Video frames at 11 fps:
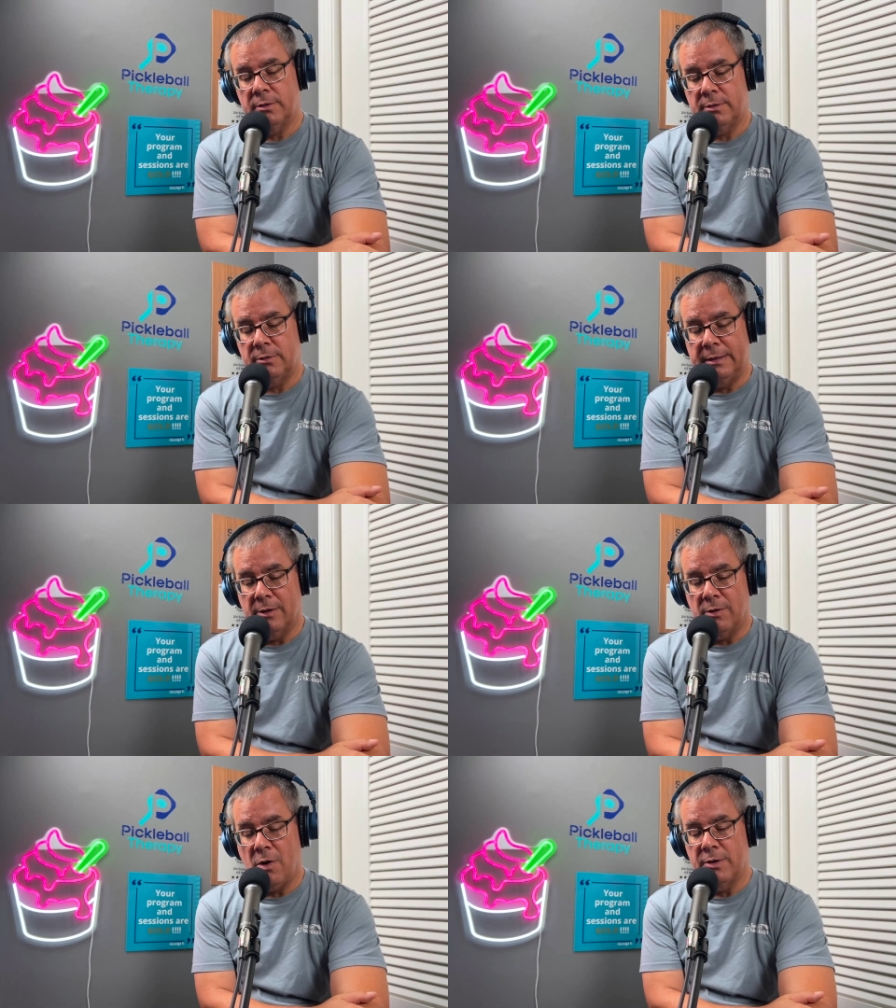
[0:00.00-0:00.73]

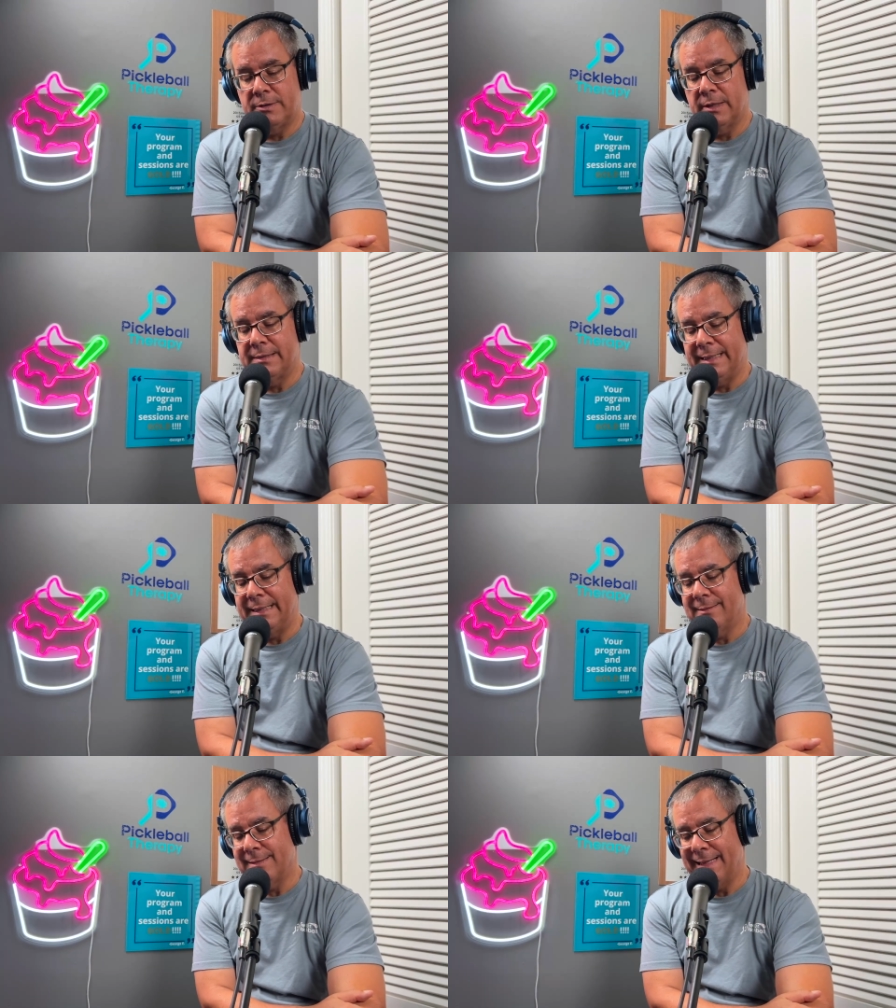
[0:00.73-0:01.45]
there are such
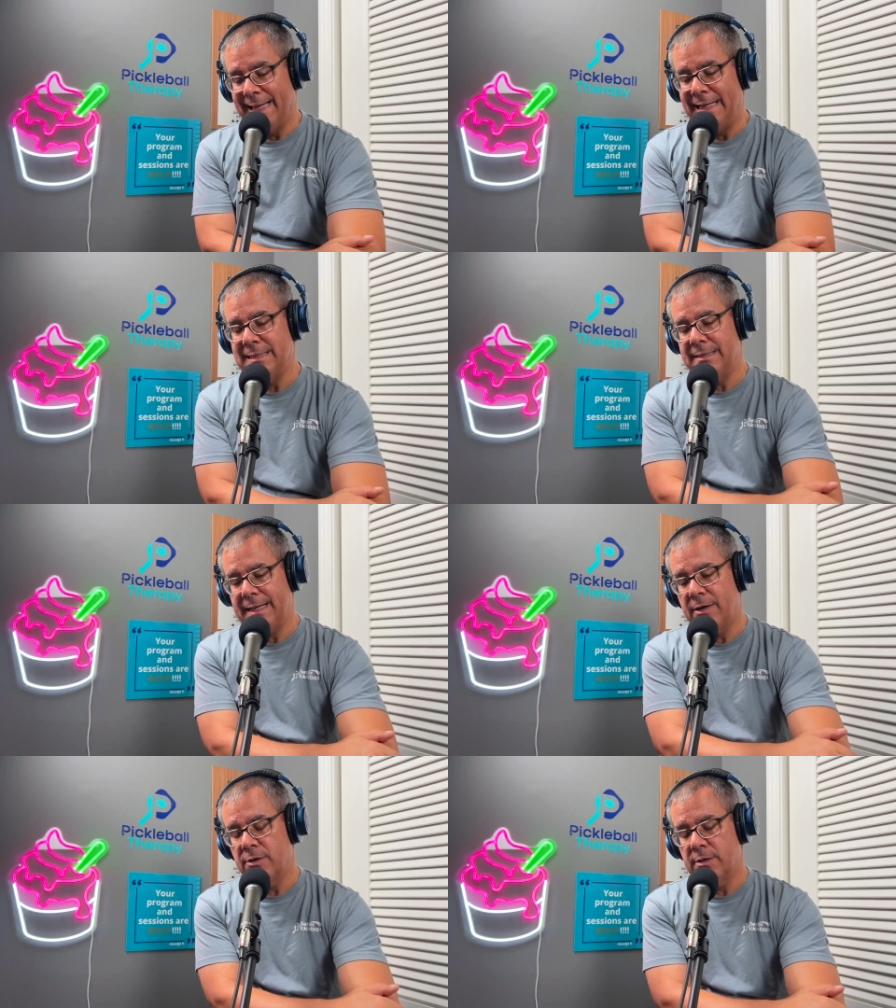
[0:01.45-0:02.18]
things as latent
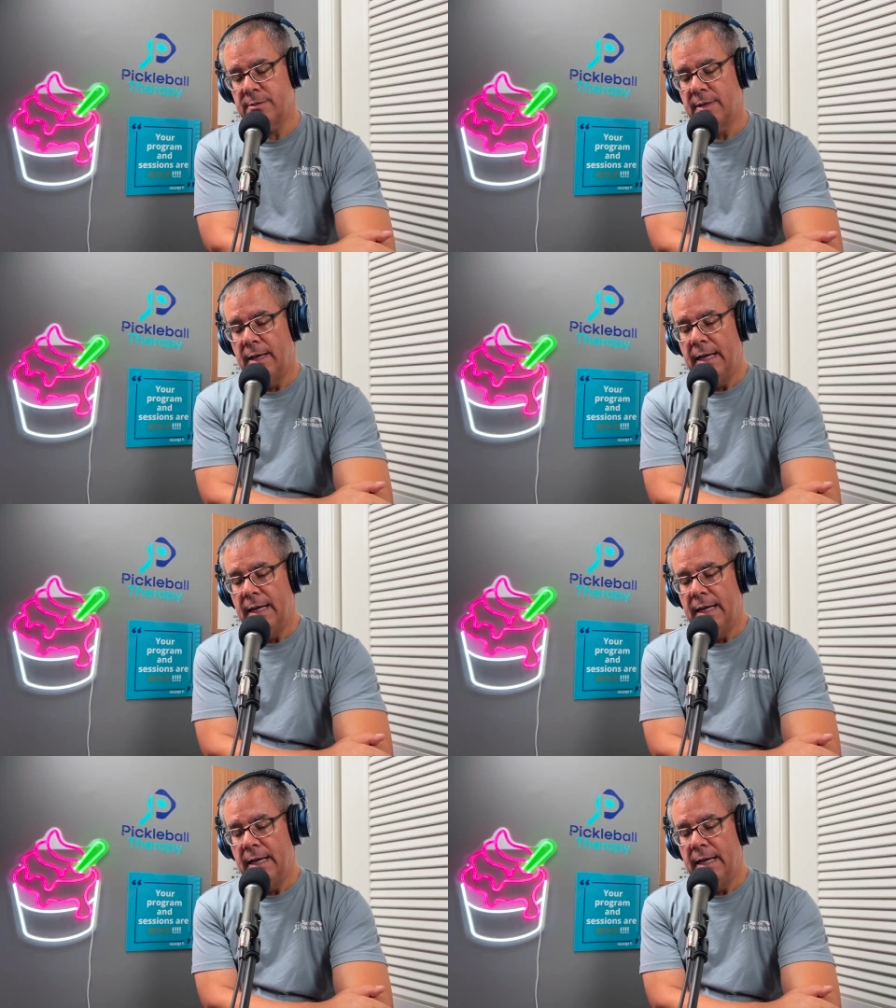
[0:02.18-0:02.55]
errors,